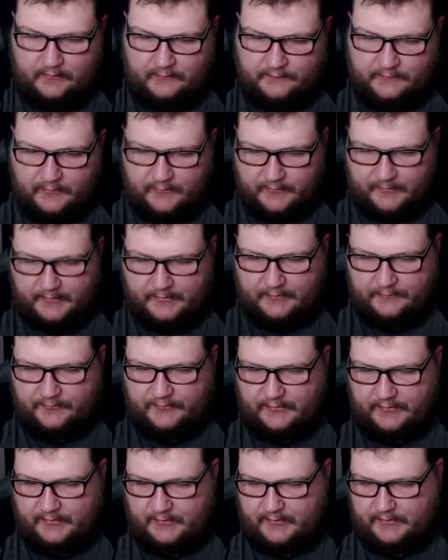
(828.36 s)
Is there
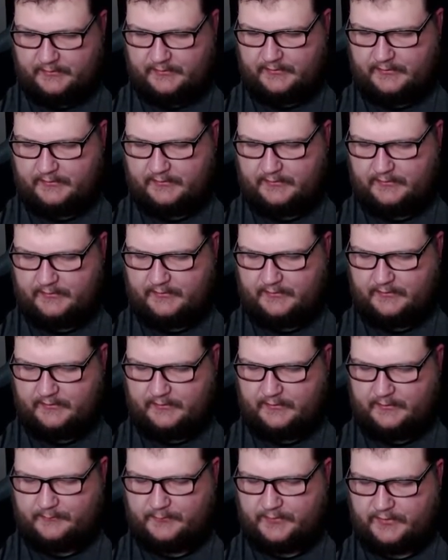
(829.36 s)

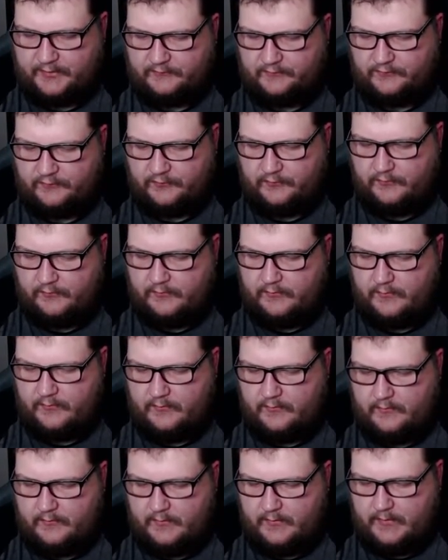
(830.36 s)
anything? Pikachu?
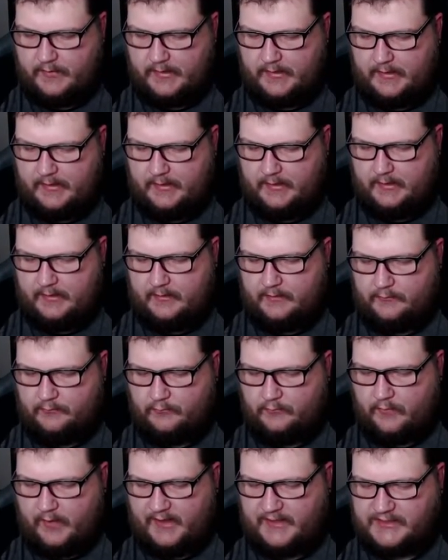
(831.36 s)

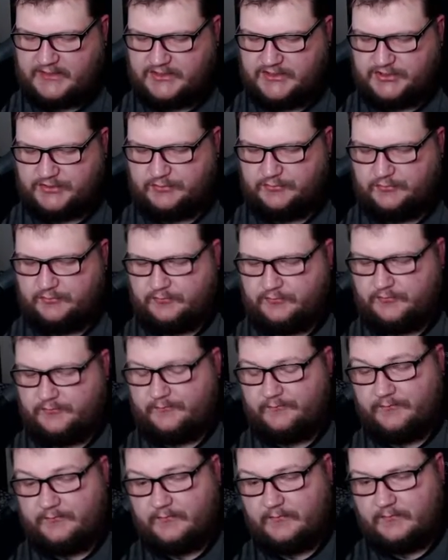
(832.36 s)
Raichu?
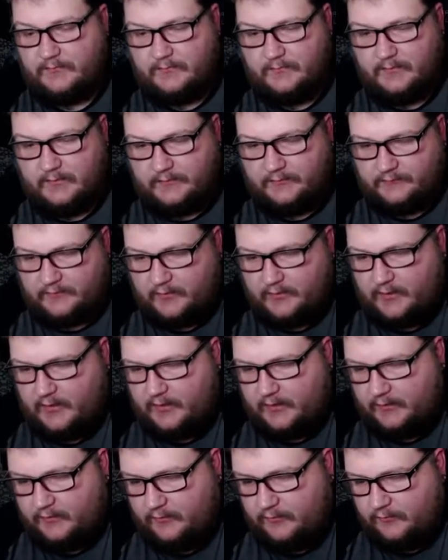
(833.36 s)
Is it
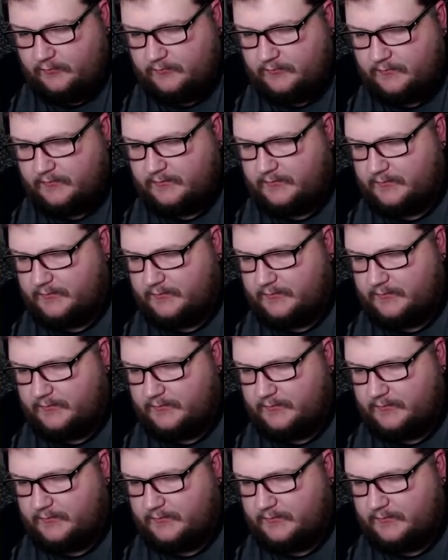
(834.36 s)
hollow?